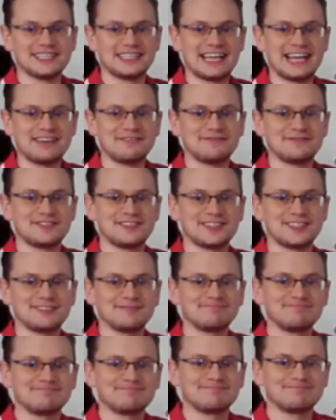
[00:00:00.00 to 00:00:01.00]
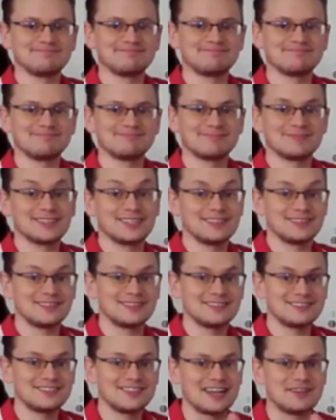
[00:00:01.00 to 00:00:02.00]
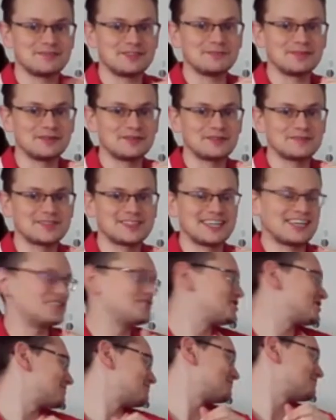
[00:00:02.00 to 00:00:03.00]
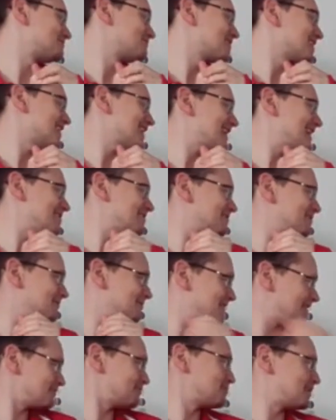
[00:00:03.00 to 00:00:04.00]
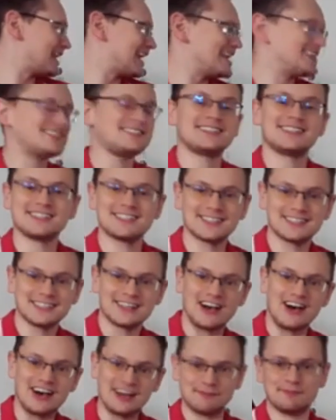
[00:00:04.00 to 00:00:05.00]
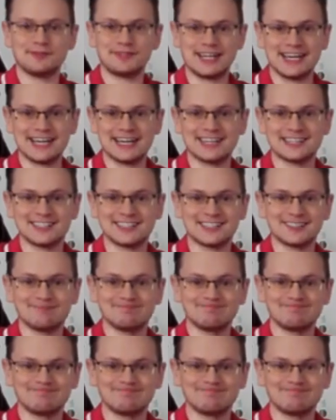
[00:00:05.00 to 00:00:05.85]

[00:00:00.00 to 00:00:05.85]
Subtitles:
left. Time to build up the tension. In 5th place, I predict